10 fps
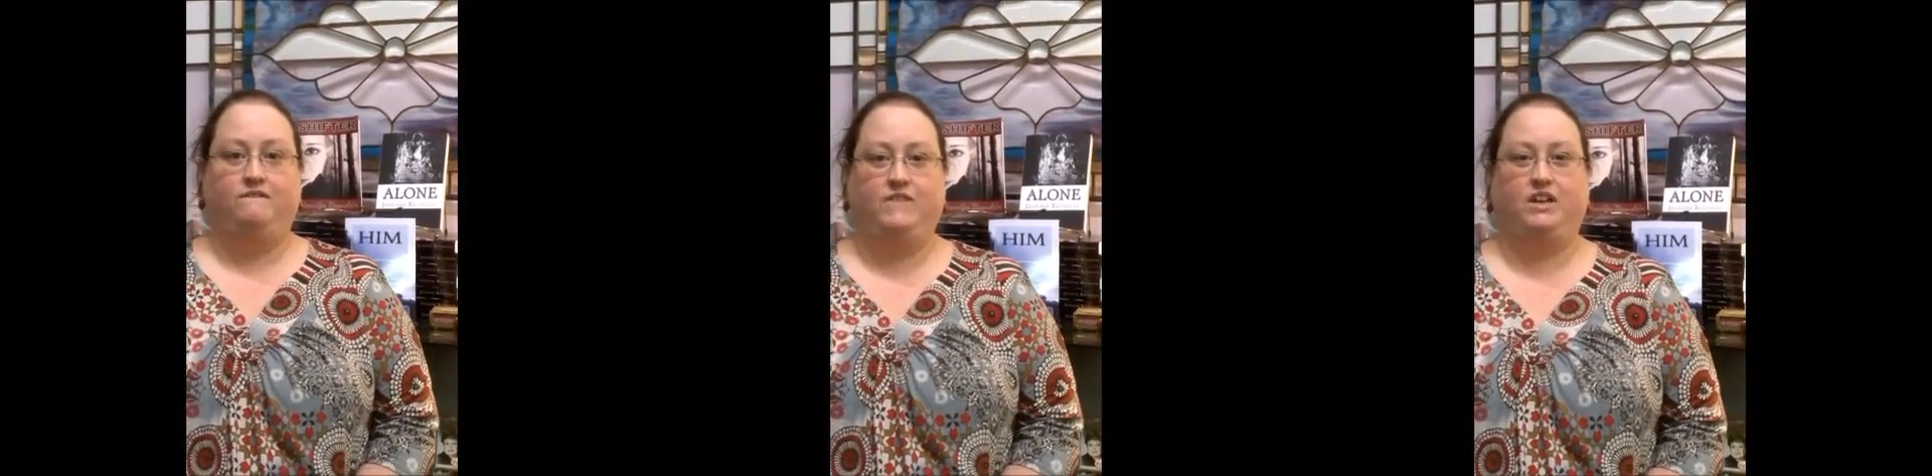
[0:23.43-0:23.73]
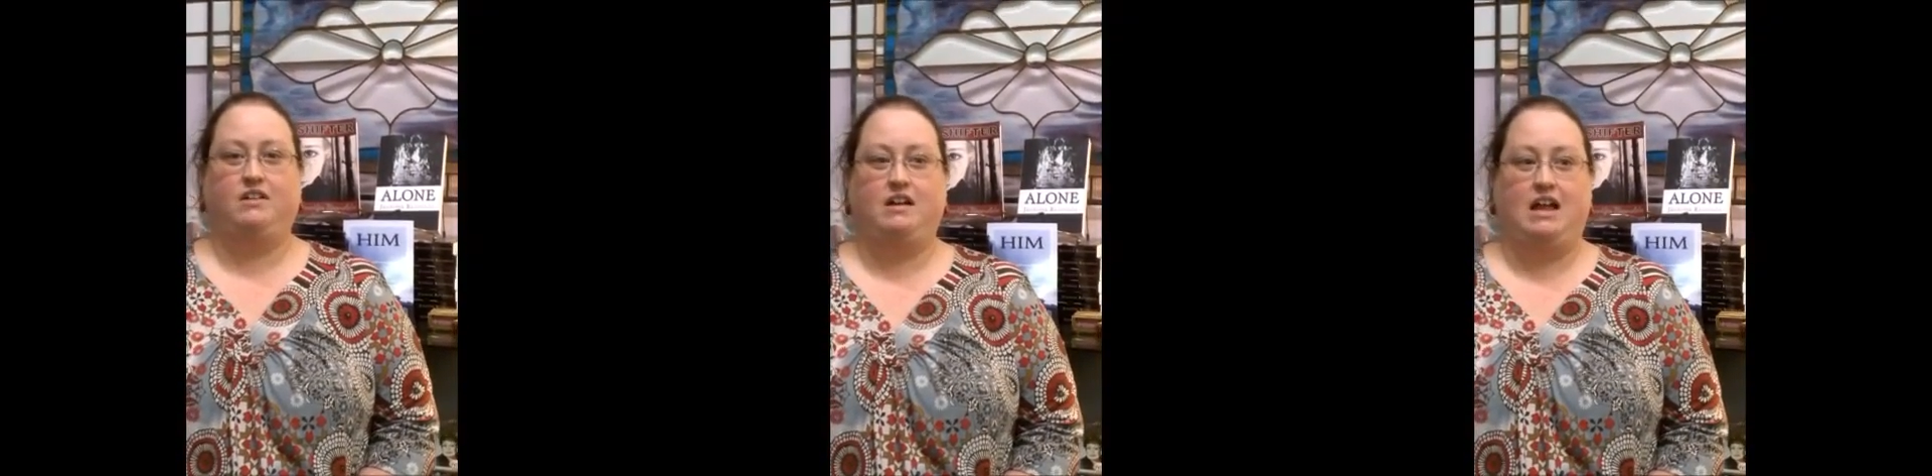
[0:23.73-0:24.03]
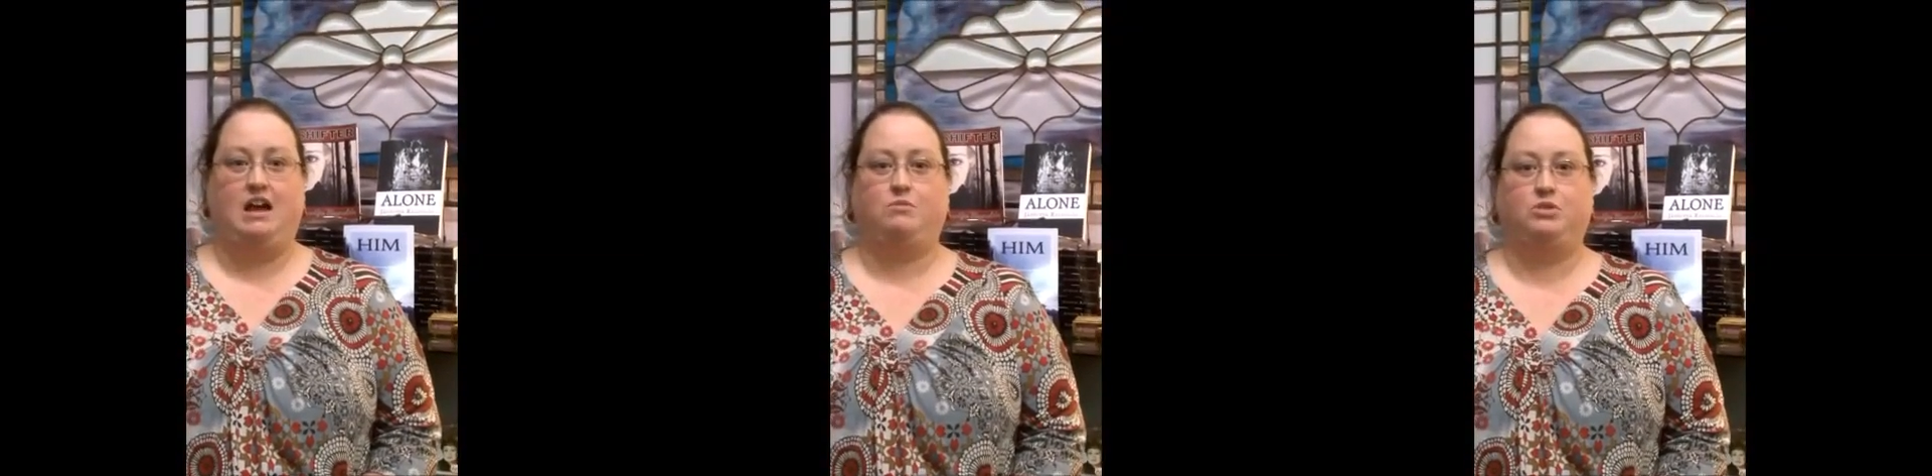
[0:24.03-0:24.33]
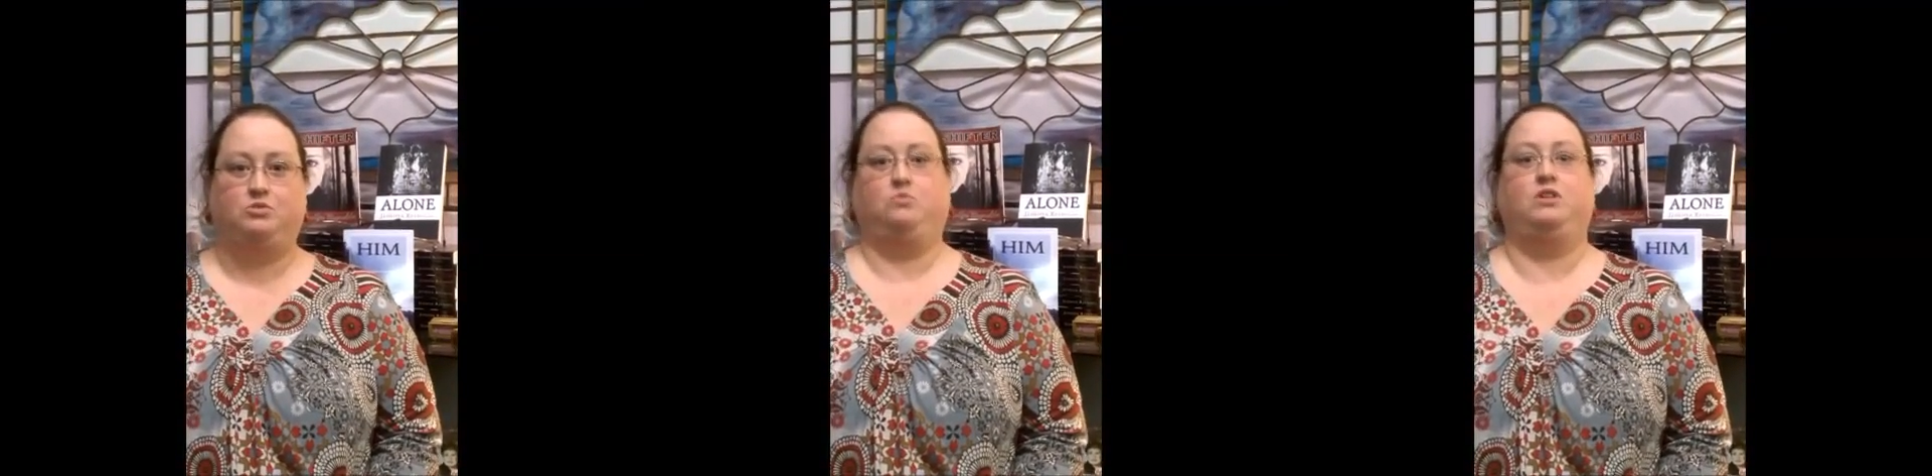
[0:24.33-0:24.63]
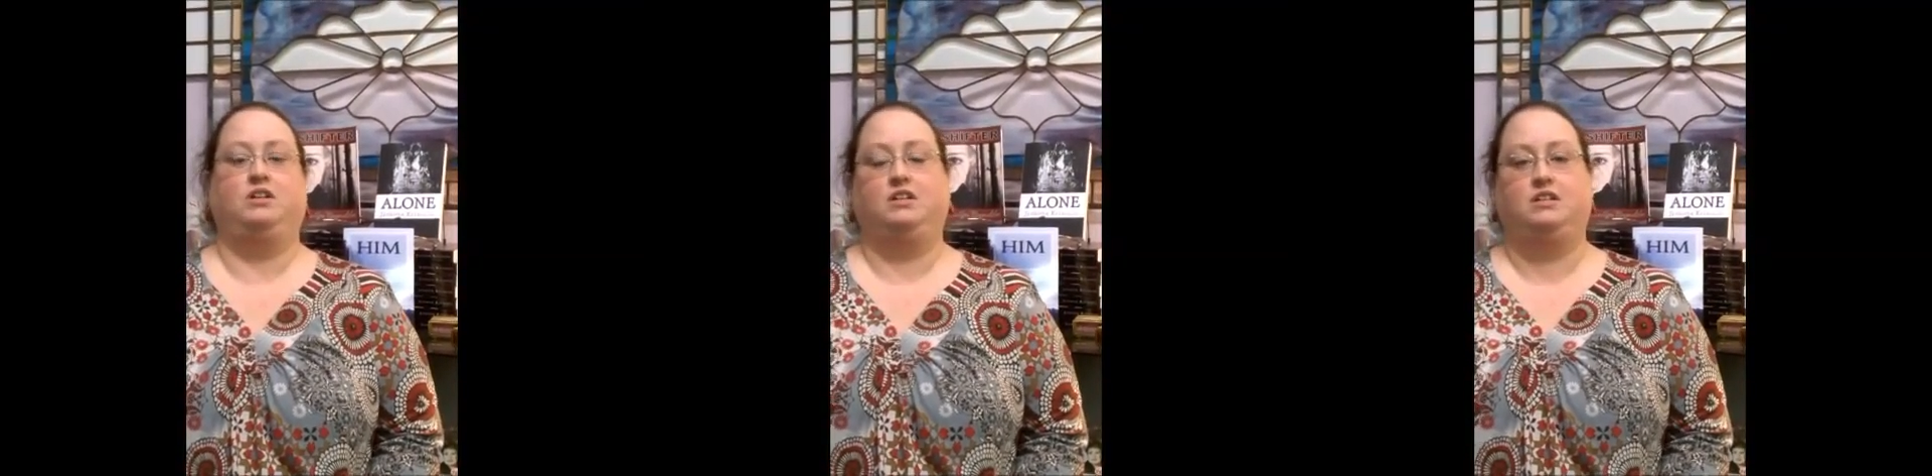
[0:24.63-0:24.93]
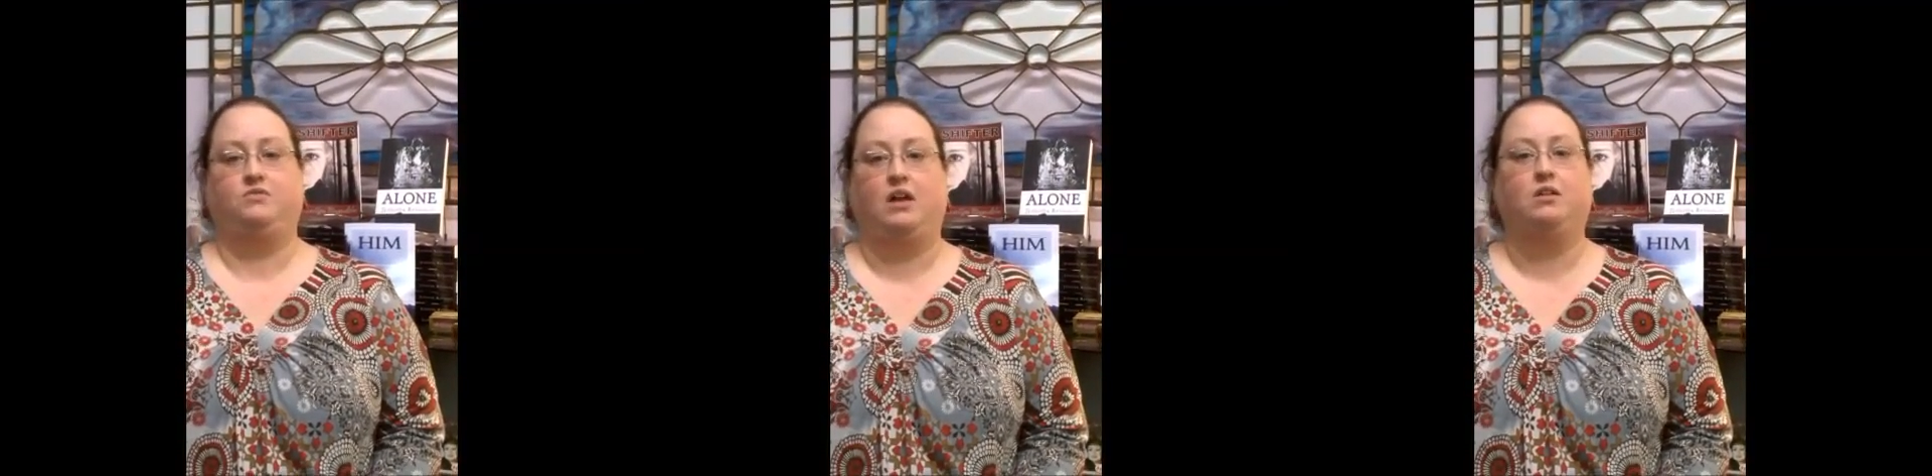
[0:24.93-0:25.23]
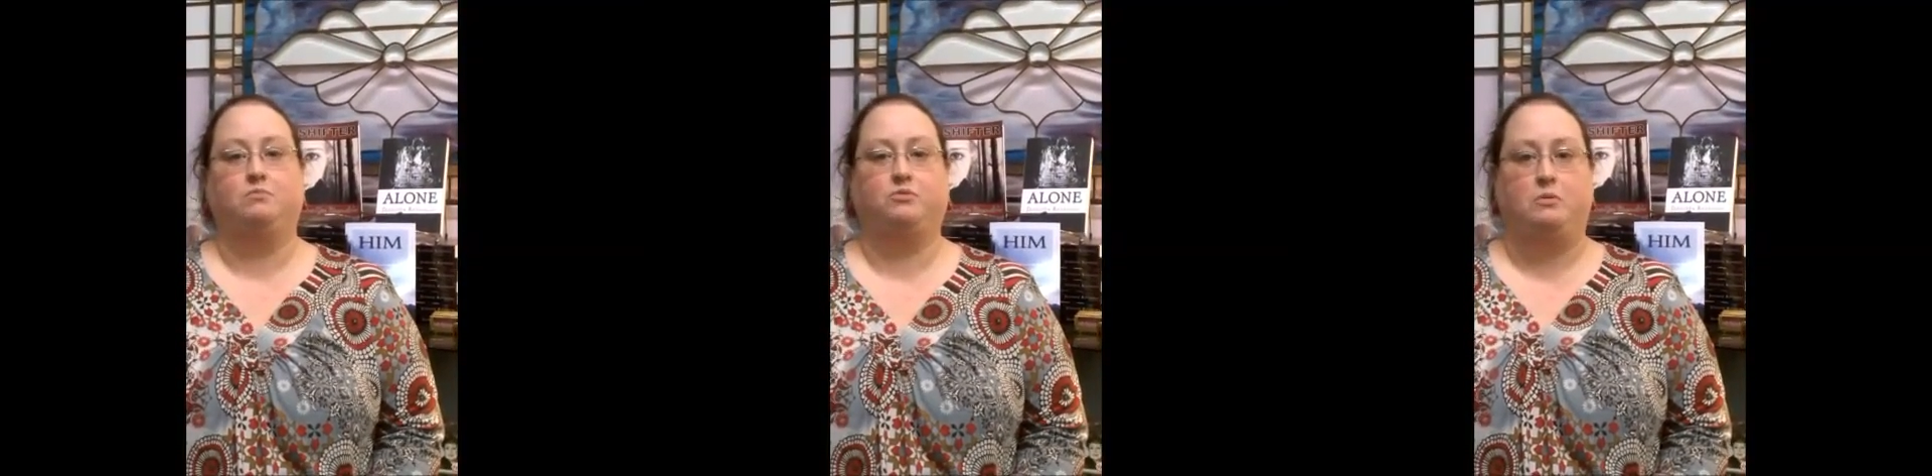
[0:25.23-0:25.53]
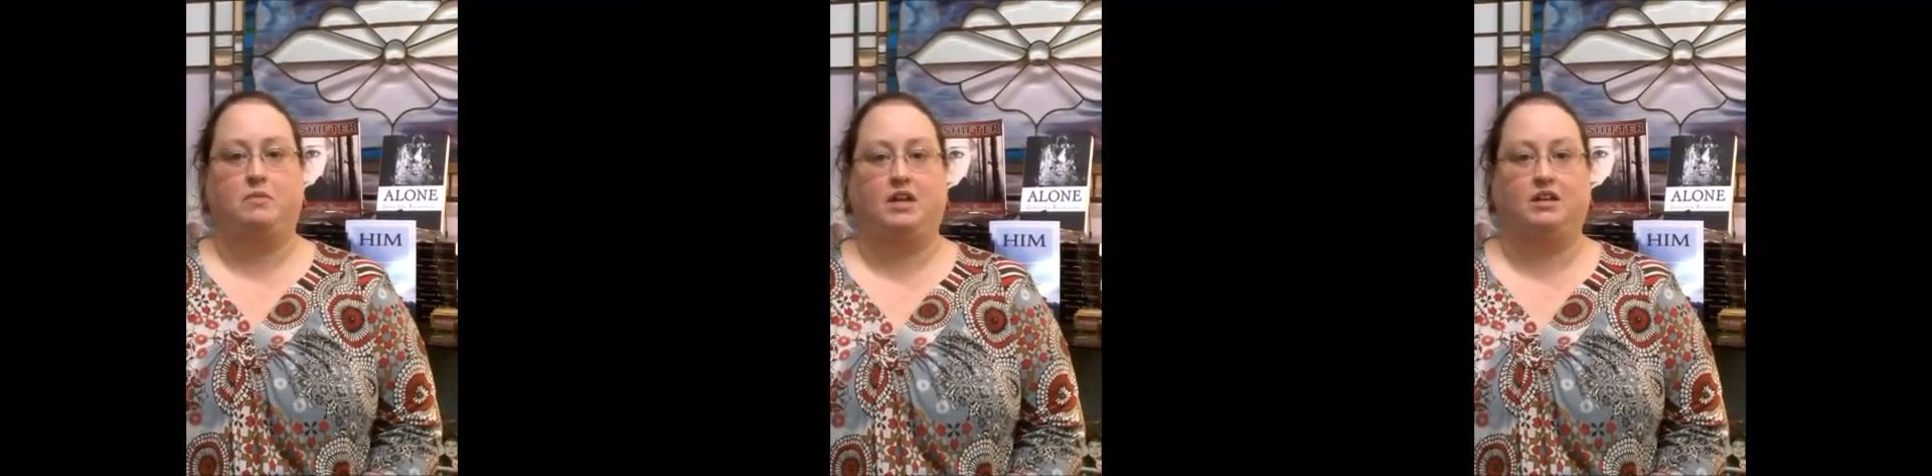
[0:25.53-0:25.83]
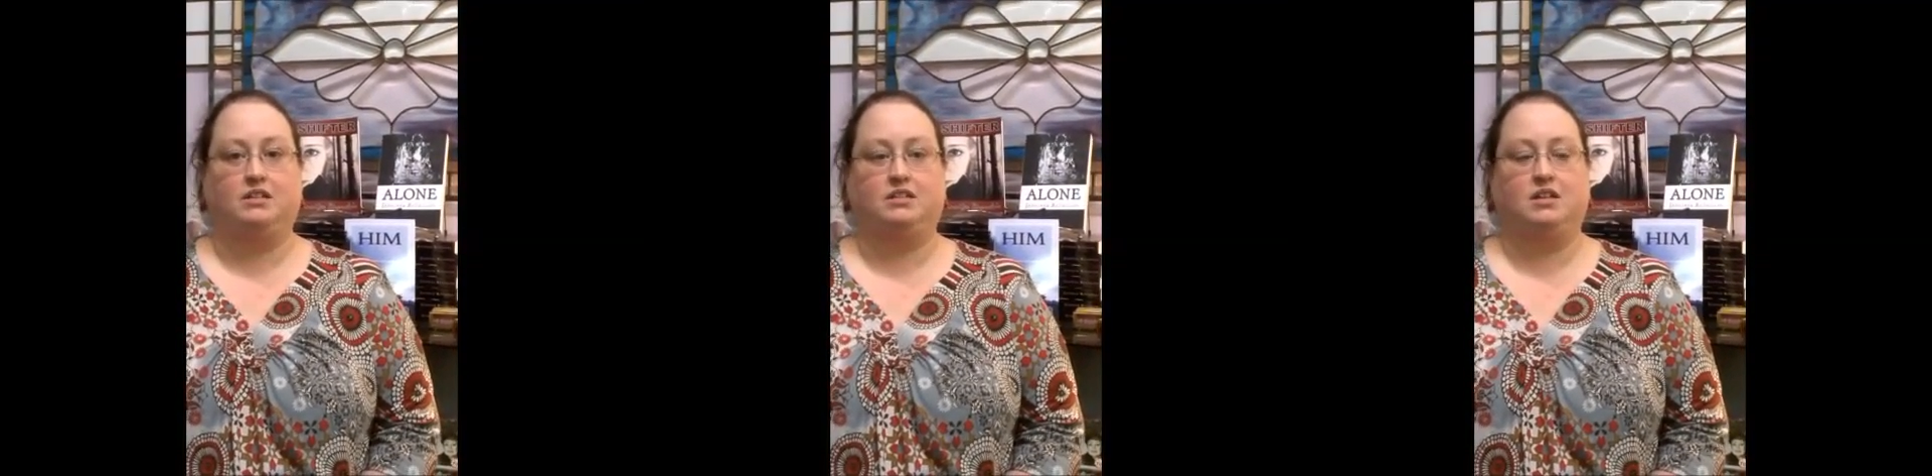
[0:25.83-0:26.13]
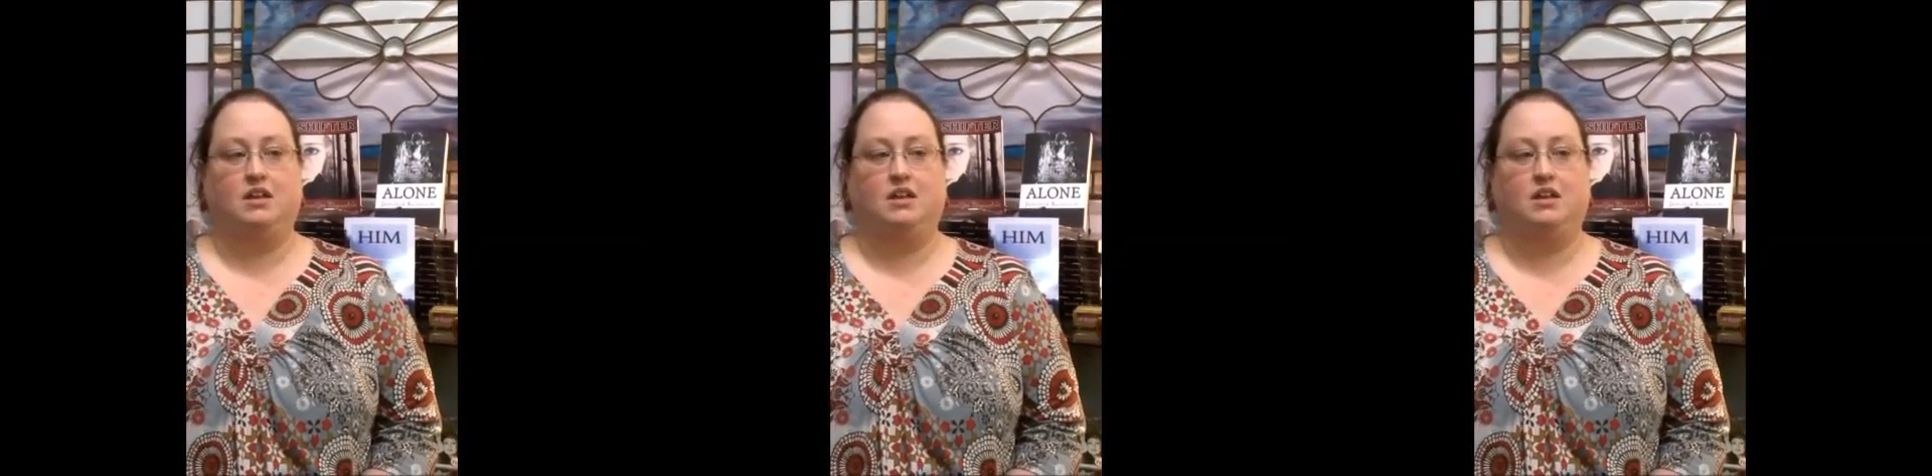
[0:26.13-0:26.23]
figure out how a story could develop from that.